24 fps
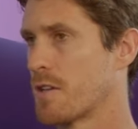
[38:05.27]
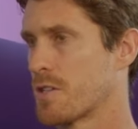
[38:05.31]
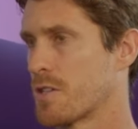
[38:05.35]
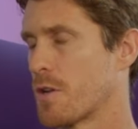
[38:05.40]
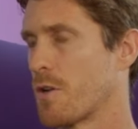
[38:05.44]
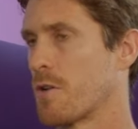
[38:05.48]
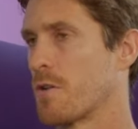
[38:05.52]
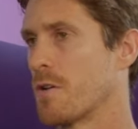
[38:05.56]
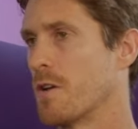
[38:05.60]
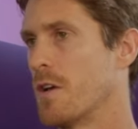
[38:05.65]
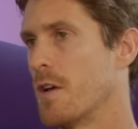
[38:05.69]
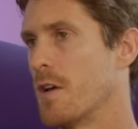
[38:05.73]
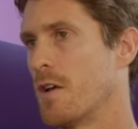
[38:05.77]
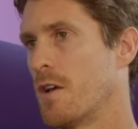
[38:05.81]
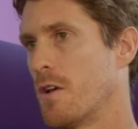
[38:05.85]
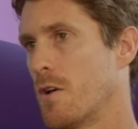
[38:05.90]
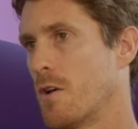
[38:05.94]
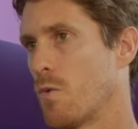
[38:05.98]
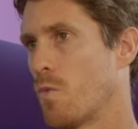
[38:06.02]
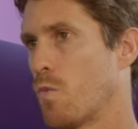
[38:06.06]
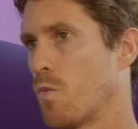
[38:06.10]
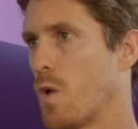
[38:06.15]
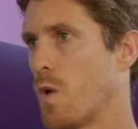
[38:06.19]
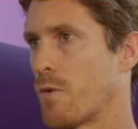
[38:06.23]
So
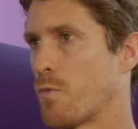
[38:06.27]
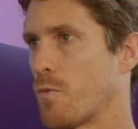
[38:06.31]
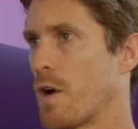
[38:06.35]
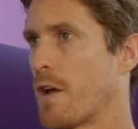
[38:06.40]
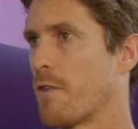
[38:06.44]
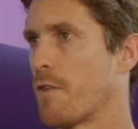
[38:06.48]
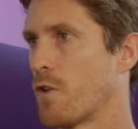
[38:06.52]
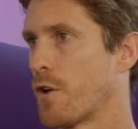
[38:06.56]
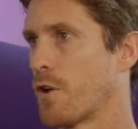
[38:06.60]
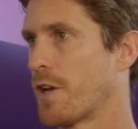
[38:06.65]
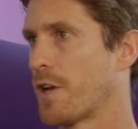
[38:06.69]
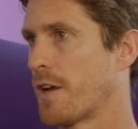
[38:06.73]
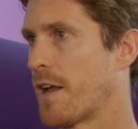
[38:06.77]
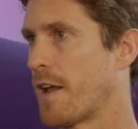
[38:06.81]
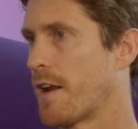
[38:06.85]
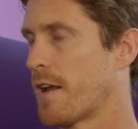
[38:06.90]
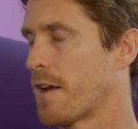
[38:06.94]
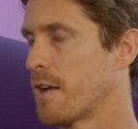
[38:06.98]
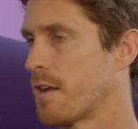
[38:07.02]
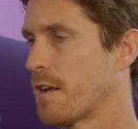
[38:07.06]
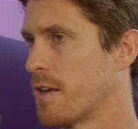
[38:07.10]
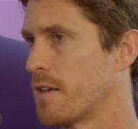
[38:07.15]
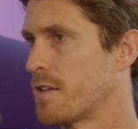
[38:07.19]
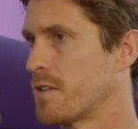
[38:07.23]
one way of looking at
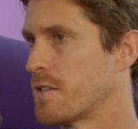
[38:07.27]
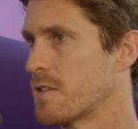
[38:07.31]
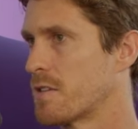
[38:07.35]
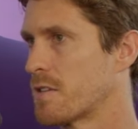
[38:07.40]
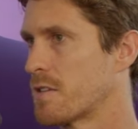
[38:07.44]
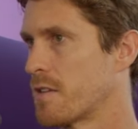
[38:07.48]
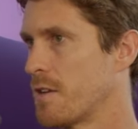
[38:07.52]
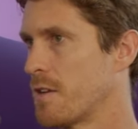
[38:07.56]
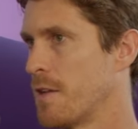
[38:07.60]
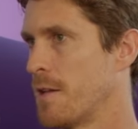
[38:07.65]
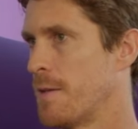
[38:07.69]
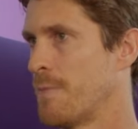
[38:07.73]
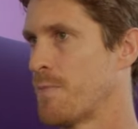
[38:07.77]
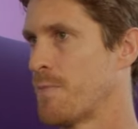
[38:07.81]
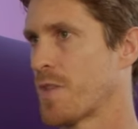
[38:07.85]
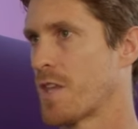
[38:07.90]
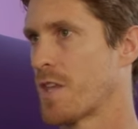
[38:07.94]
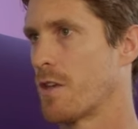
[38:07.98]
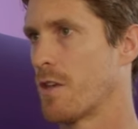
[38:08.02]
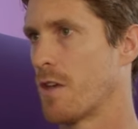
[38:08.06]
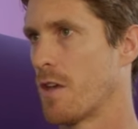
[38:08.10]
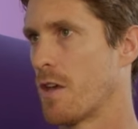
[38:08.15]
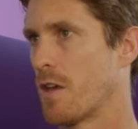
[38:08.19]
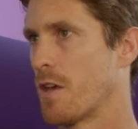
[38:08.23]
it is,
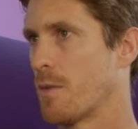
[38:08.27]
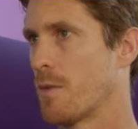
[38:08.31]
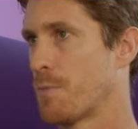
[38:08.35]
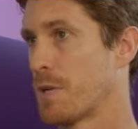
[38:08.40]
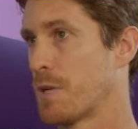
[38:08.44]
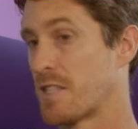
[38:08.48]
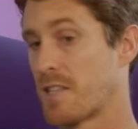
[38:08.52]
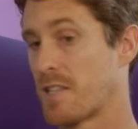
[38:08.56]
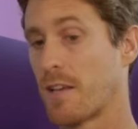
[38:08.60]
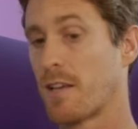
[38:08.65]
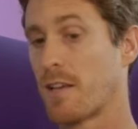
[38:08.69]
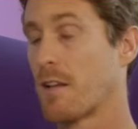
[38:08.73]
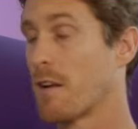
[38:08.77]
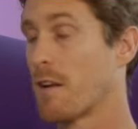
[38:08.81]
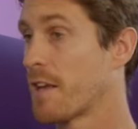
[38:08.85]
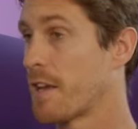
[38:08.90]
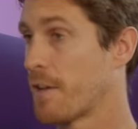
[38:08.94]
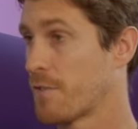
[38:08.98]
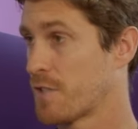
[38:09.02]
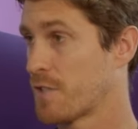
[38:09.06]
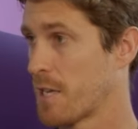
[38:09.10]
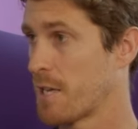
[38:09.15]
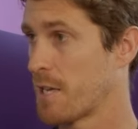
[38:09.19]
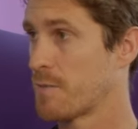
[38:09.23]
particularly
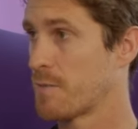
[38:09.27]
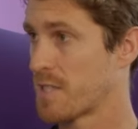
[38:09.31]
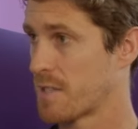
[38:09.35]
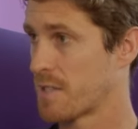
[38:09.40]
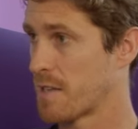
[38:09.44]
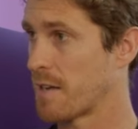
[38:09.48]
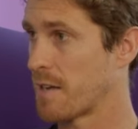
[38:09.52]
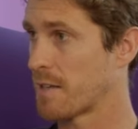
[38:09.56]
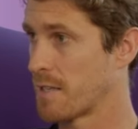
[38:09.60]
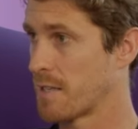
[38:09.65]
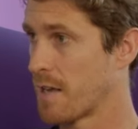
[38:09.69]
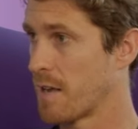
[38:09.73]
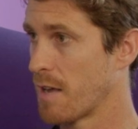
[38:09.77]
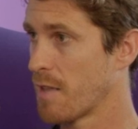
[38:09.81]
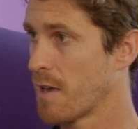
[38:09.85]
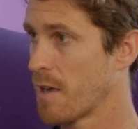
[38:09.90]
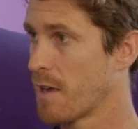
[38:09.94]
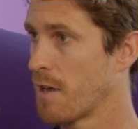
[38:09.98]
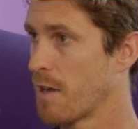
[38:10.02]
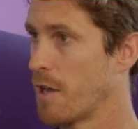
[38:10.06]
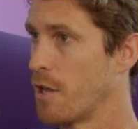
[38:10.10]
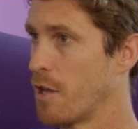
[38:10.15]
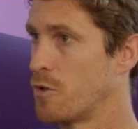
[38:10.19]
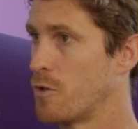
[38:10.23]
if teams stuck
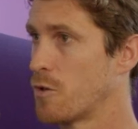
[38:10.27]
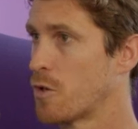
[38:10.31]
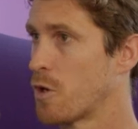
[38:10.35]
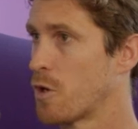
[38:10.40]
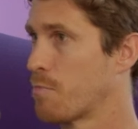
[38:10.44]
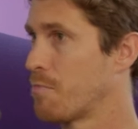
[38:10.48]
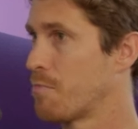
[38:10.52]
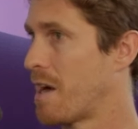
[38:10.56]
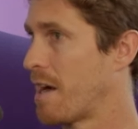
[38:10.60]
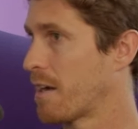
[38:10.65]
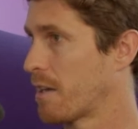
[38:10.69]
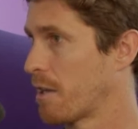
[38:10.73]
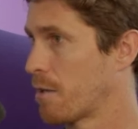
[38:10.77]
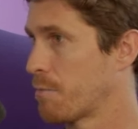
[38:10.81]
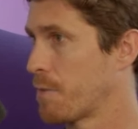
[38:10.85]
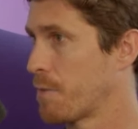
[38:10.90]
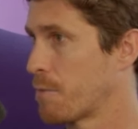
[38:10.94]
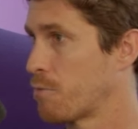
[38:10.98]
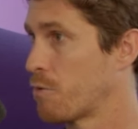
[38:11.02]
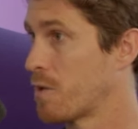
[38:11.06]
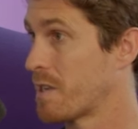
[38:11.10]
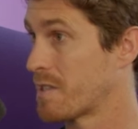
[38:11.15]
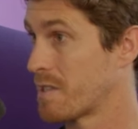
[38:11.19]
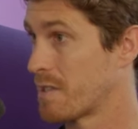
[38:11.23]
together and you could market
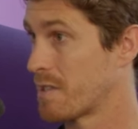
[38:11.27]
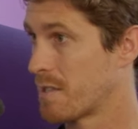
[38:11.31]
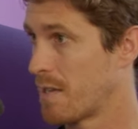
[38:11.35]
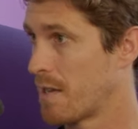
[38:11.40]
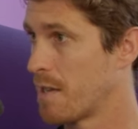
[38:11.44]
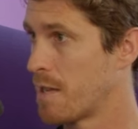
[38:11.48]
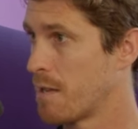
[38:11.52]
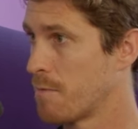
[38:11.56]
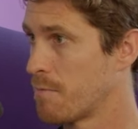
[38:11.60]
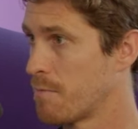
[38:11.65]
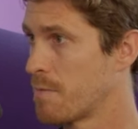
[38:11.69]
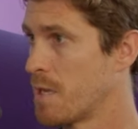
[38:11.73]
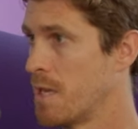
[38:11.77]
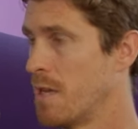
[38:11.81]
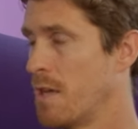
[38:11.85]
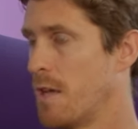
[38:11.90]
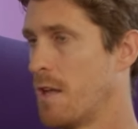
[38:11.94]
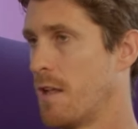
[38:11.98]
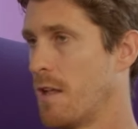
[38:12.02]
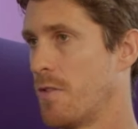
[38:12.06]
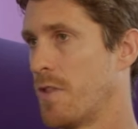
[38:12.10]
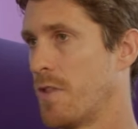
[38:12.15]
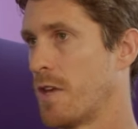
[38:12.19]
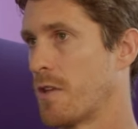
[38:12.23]
people as a team,
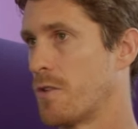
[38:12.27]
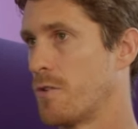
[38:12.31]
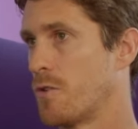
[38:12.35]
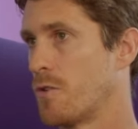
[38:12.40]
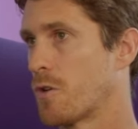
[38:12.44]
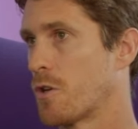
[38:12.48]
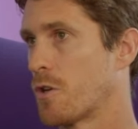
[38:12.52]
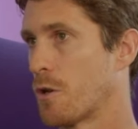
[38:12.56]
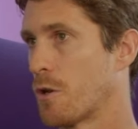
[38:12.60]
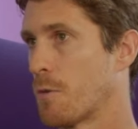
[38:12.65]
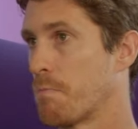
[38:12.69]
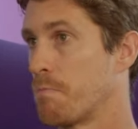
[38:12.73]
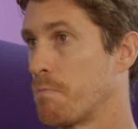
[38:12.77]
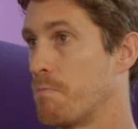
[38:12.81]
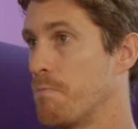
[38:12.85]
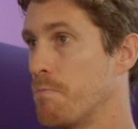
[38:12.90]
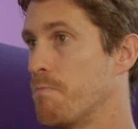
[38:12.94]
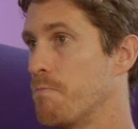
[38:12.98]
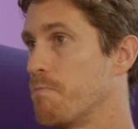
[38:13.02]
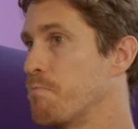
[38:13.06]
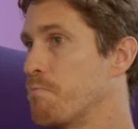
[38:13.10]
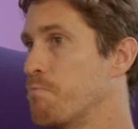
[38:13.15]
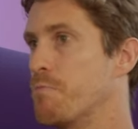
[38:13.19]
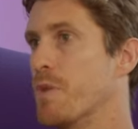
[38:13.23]
then you could
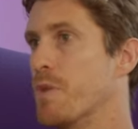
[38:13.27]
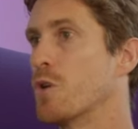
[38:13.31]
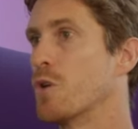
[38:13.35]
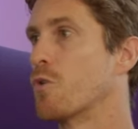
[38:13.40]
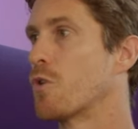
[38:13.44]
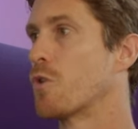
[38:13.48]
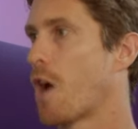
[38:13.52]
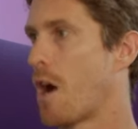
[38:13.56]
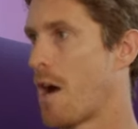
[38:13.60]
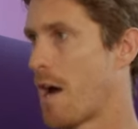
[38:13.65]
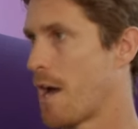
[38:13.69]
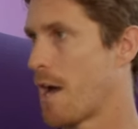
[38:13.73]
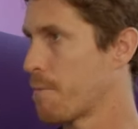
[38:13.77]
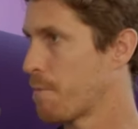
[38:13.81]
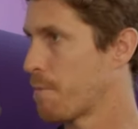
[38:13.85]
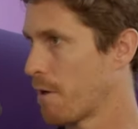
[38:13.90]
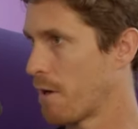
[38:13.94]
build hype